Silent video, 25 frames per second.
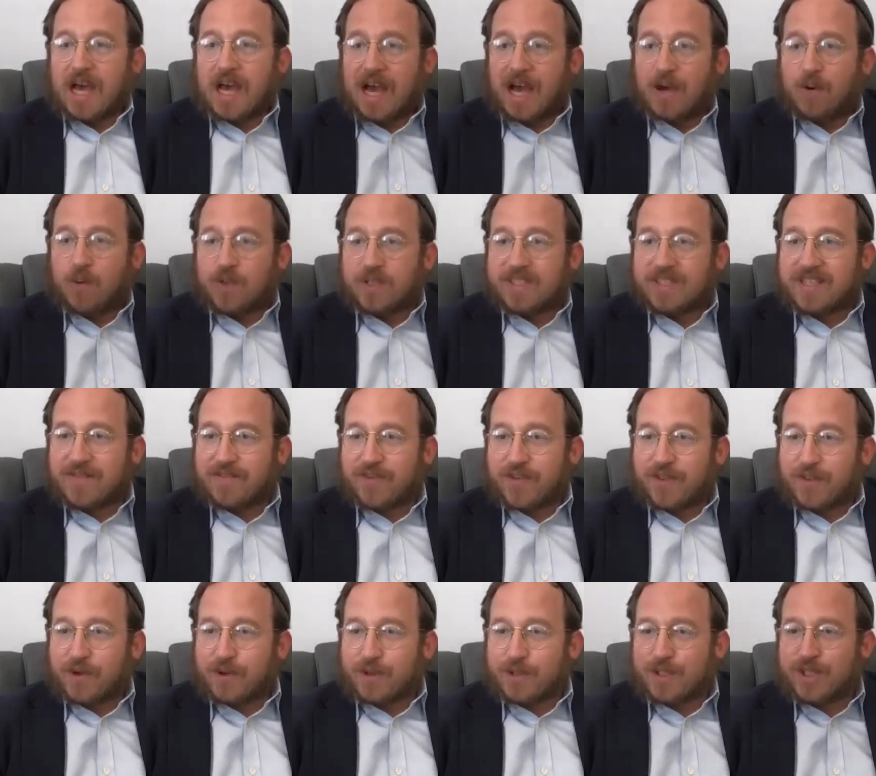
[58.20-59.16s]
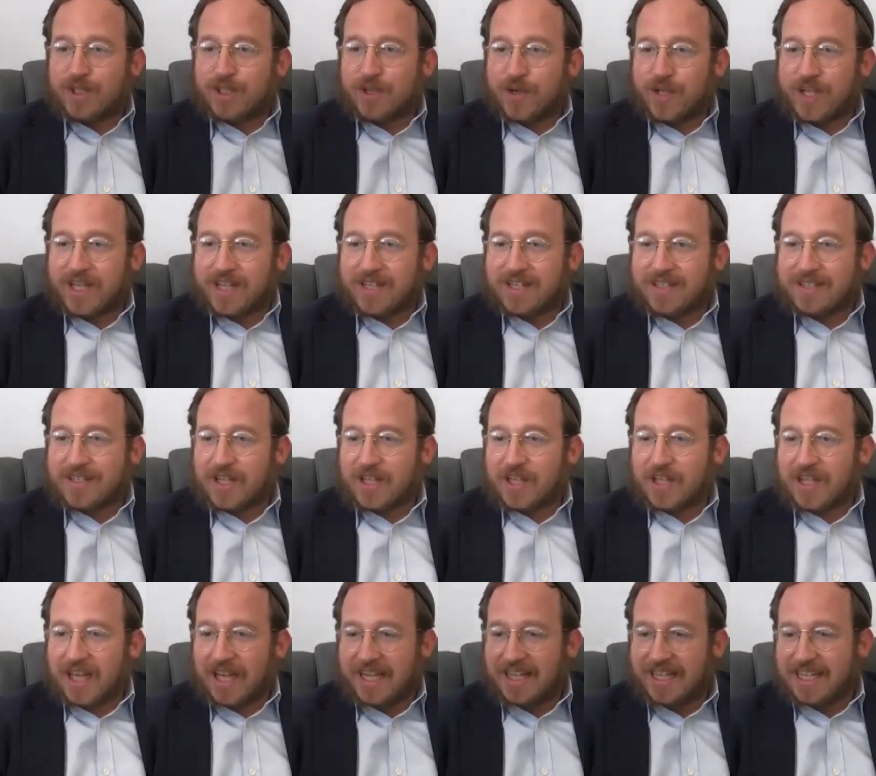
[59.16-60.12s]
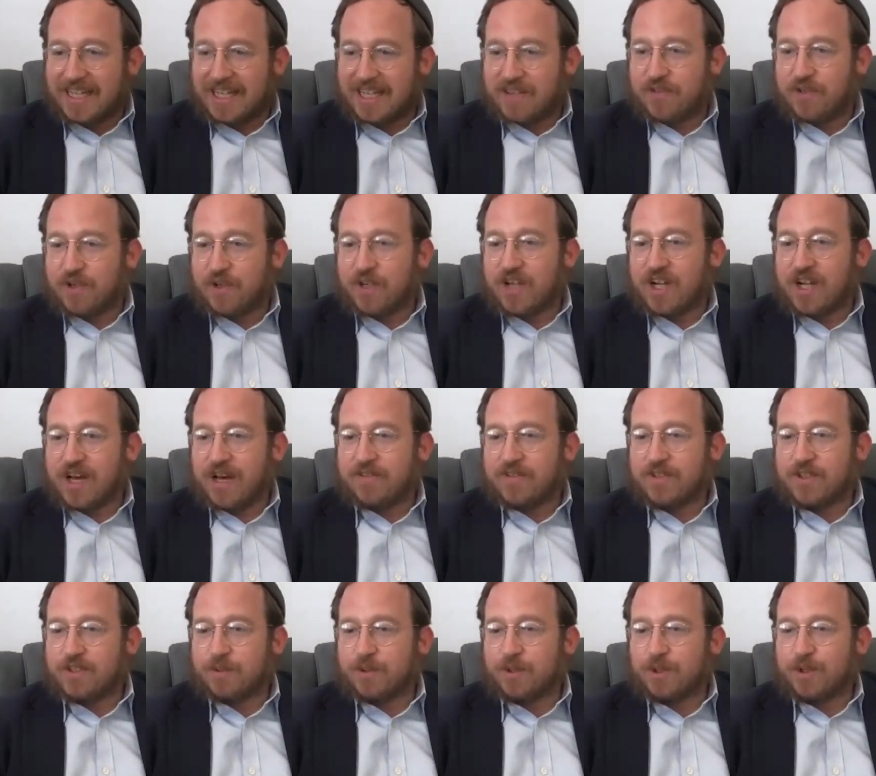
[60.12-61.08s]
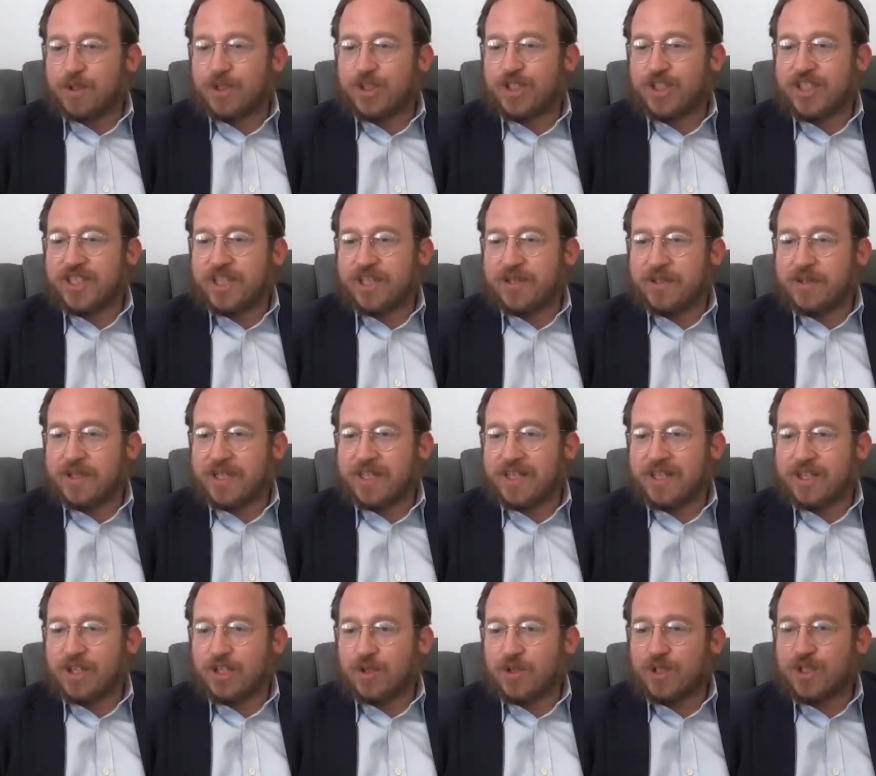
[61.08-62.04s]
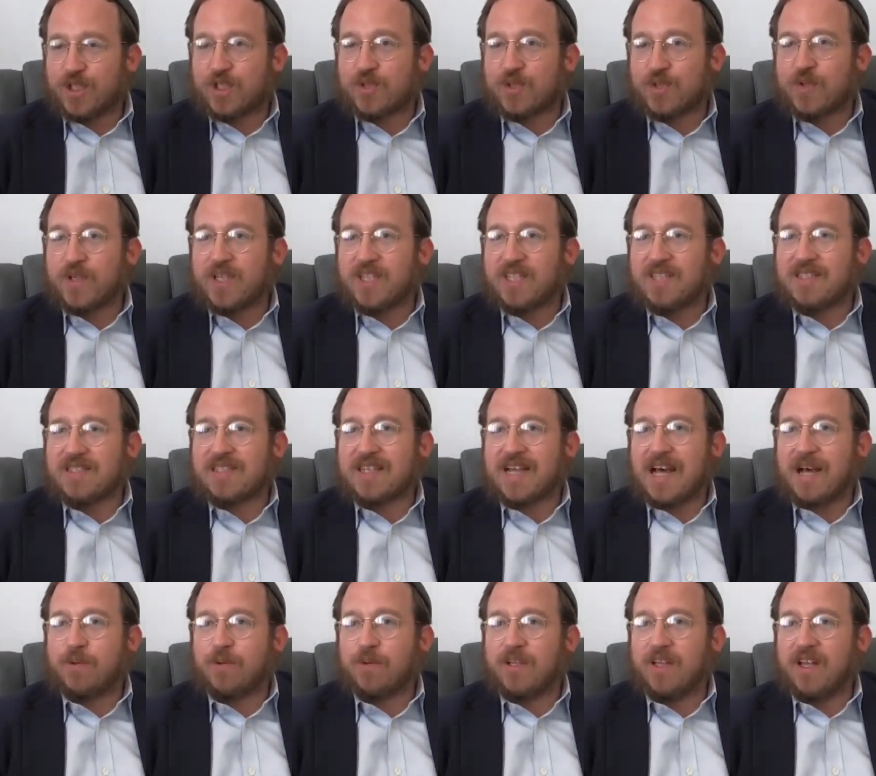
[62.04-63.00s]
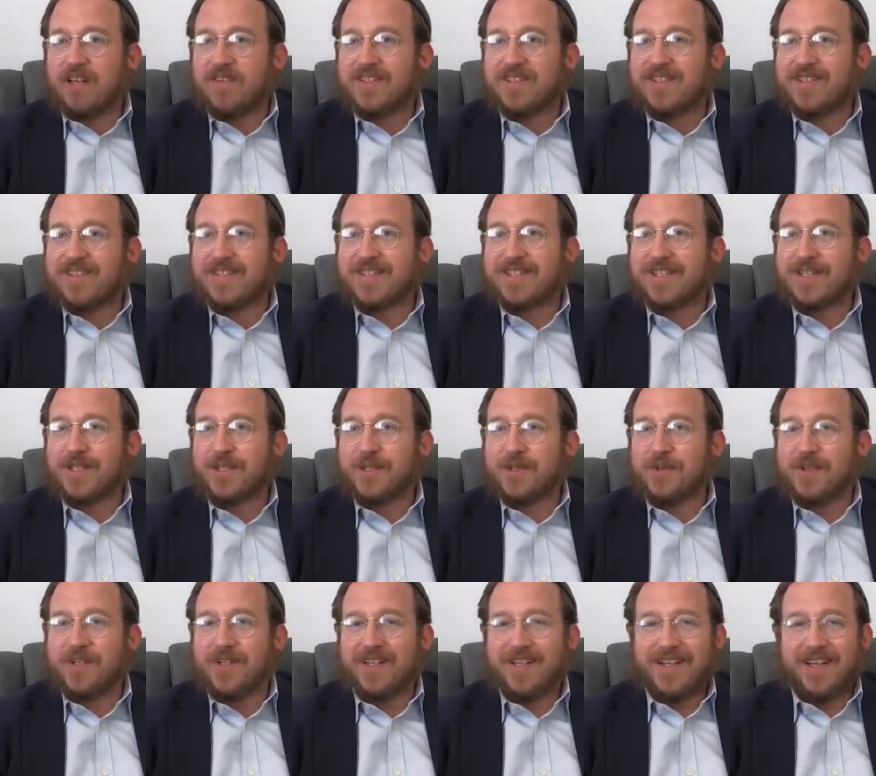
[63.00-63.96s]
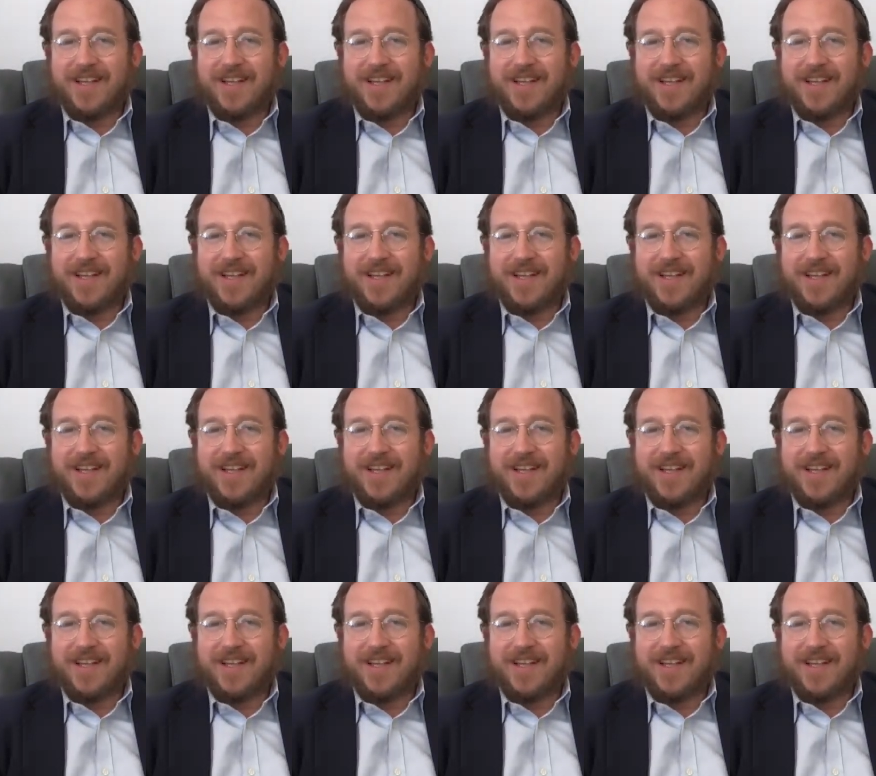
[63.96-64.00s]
I will say for those joining us online, if you're comfortable sharing your screens, I would love to see you